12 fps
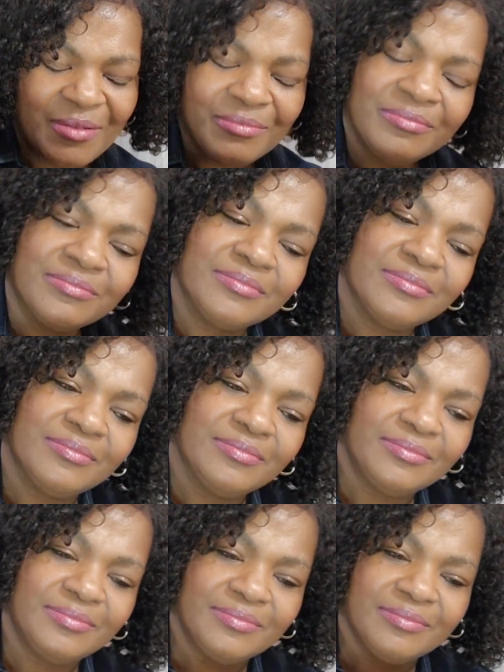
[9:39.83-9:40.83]
hmm,
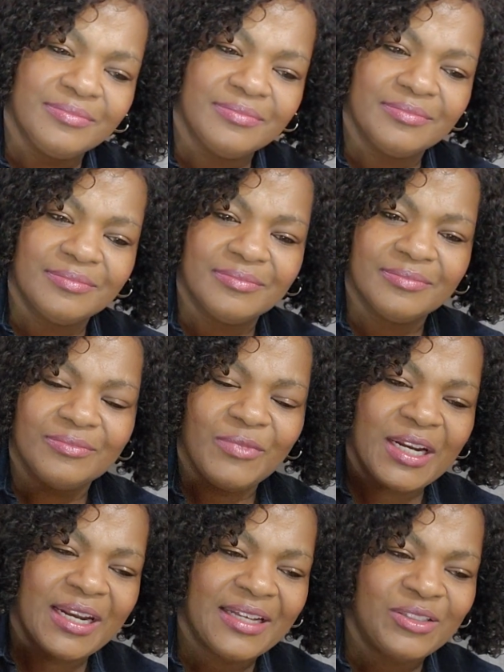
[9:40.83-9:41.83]

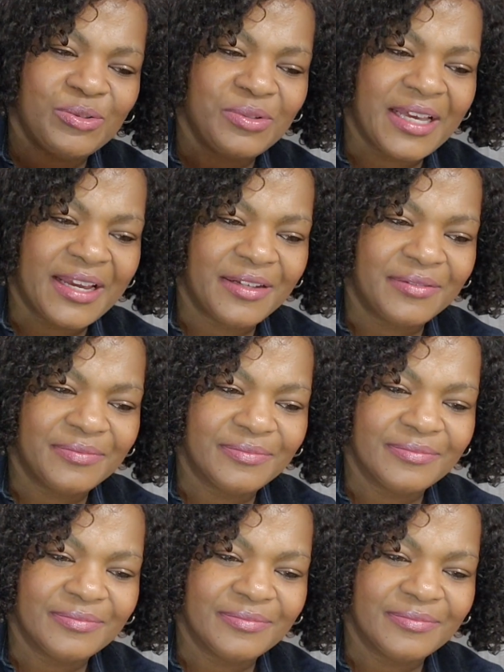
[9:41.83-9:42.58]
why did I do that?